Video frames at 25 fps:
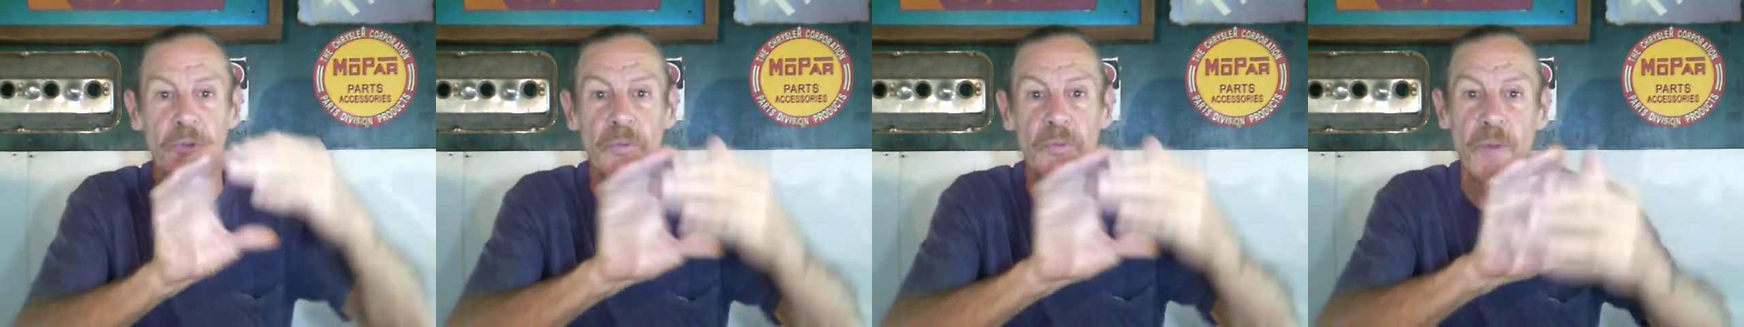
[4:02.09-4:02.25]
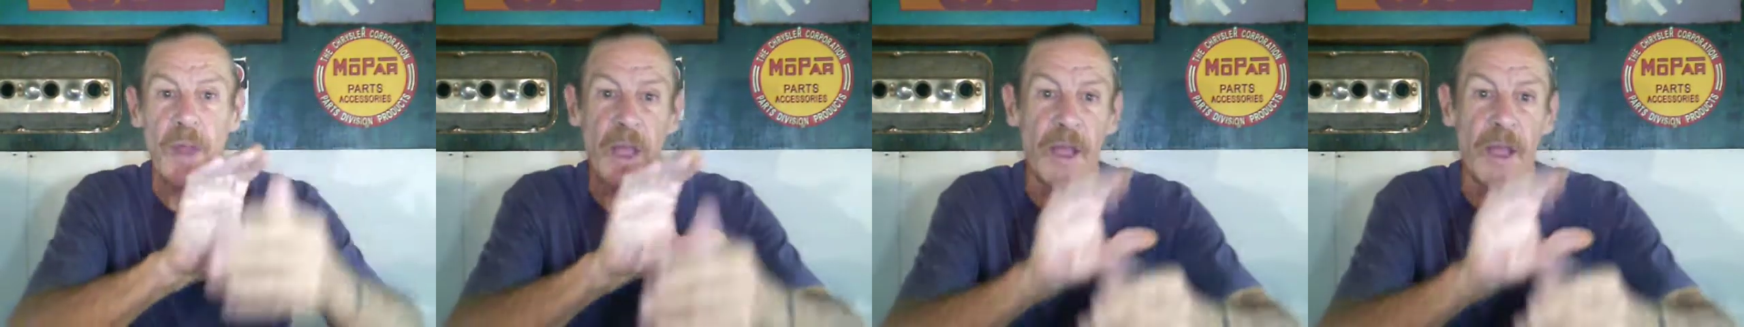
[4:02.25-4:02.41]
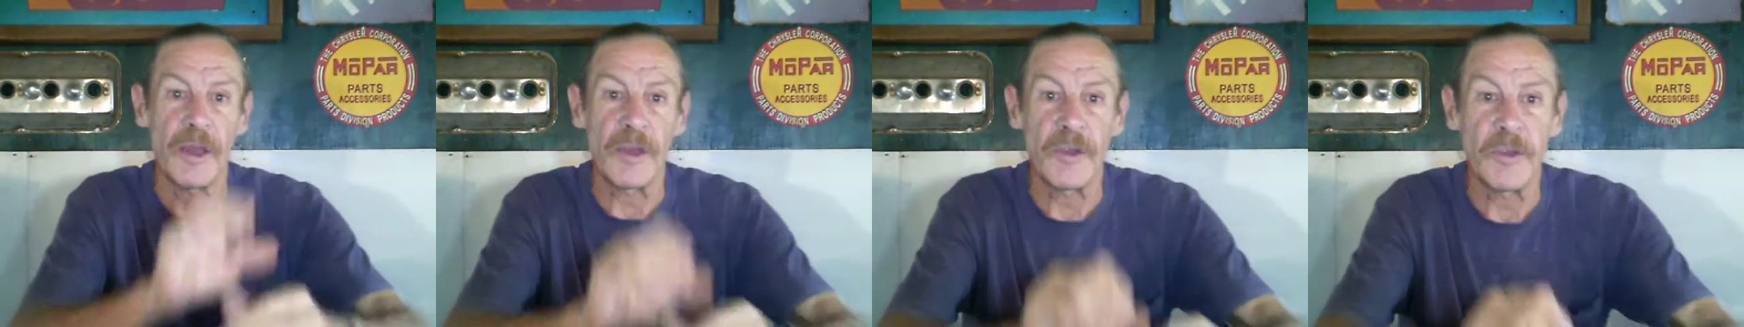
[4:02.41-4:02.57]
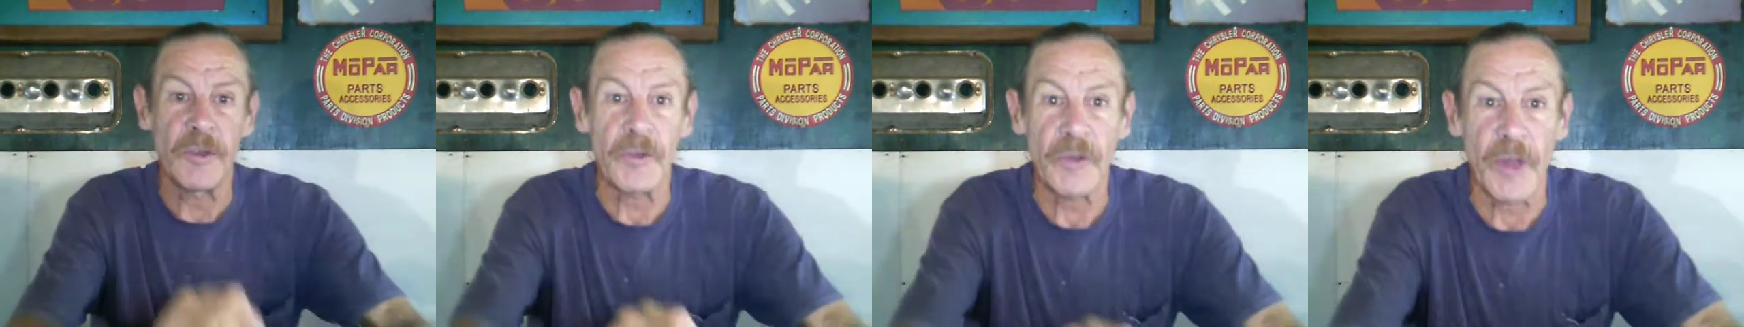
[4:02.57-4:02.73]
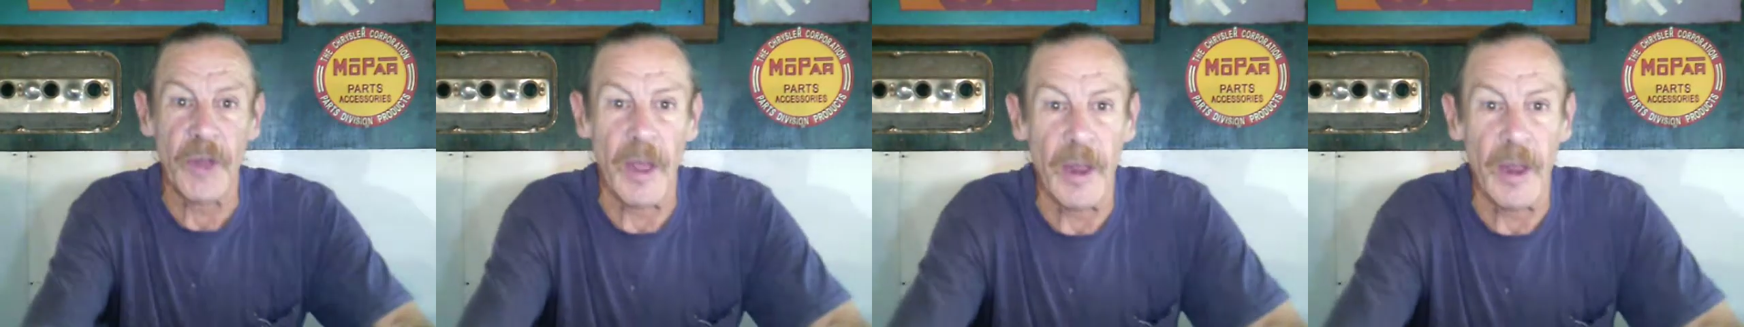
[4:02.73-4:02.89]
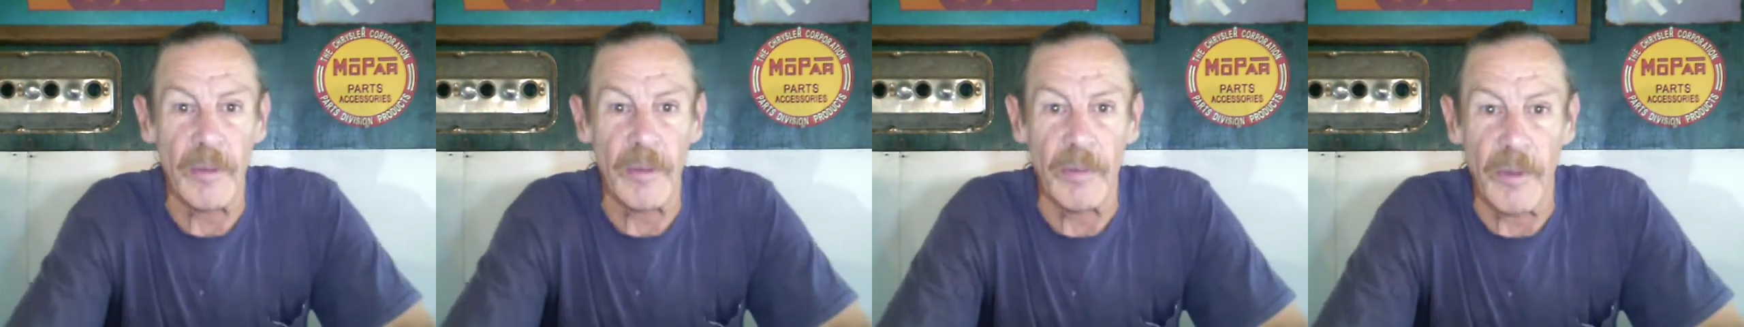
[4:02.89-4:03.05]
around
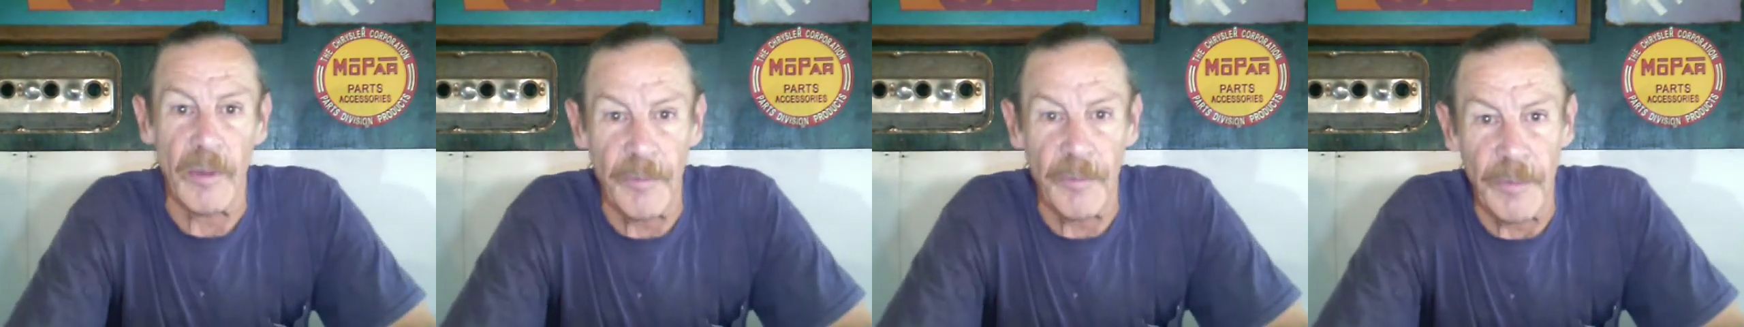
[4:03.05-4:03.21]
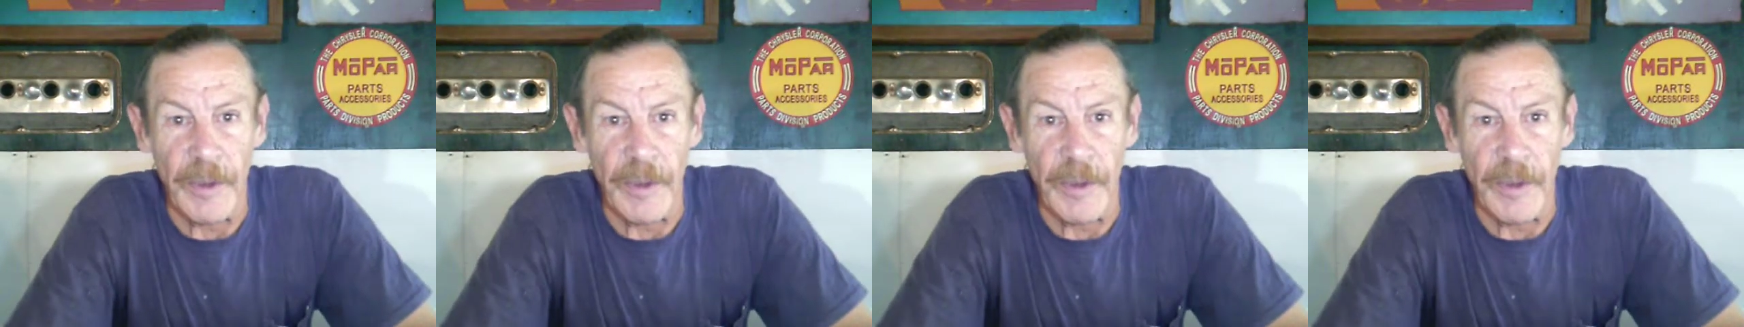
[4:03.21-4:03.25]
inside of a